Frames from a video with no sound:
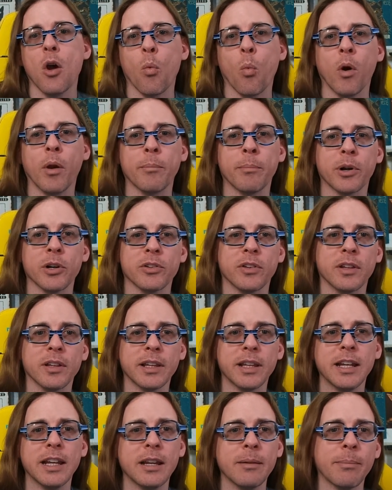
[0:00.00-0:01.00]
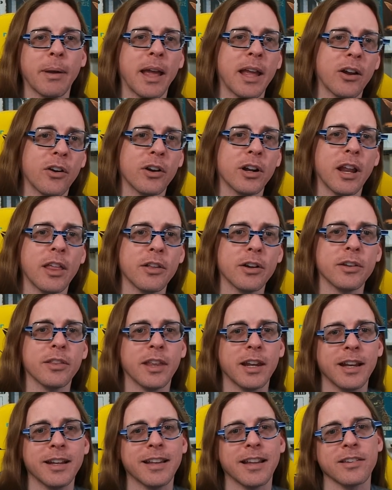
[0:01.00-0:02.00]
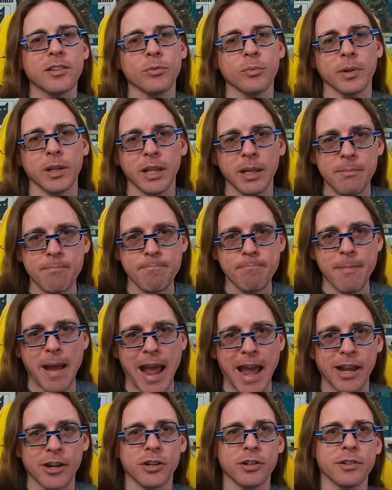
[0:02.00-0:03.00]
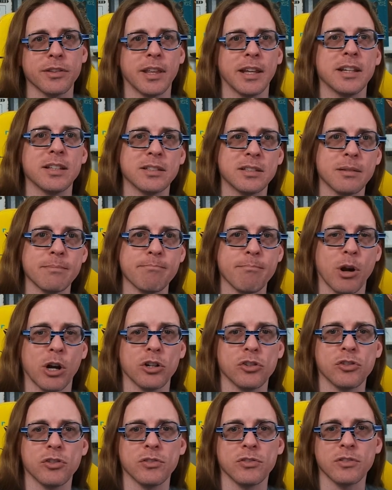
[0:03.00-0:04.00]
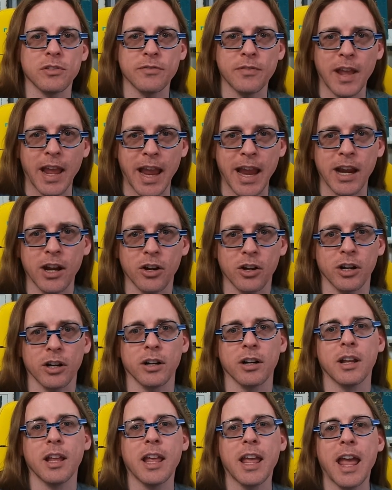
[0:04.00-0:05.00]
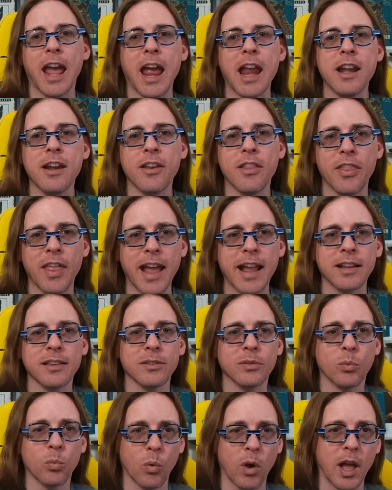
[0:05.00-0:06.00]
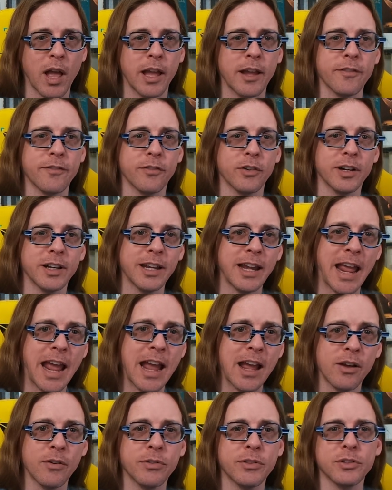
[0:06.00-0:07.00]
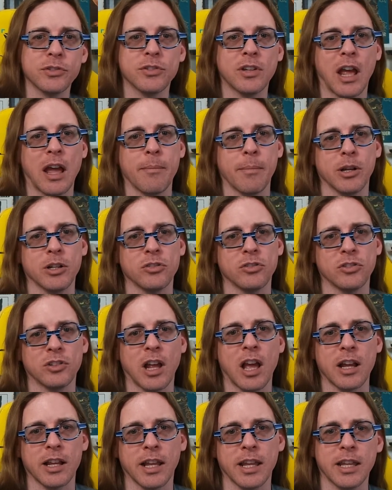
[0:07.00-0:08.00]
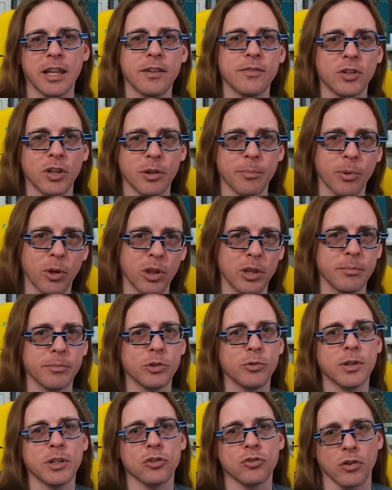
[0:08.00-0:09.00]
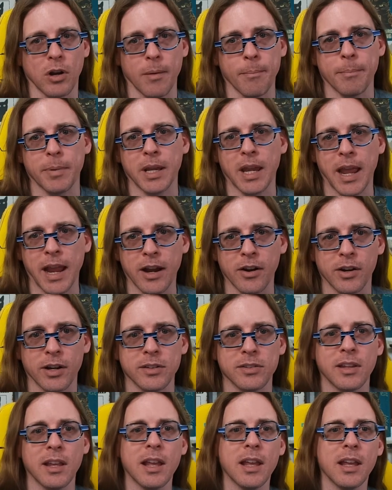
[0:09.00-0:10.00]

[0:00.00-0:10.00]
one person leading by or another, then it doesn't really matter thanks to margins of error. And that's why, for now, there's not much stock I give to the polling between Trump and Harris.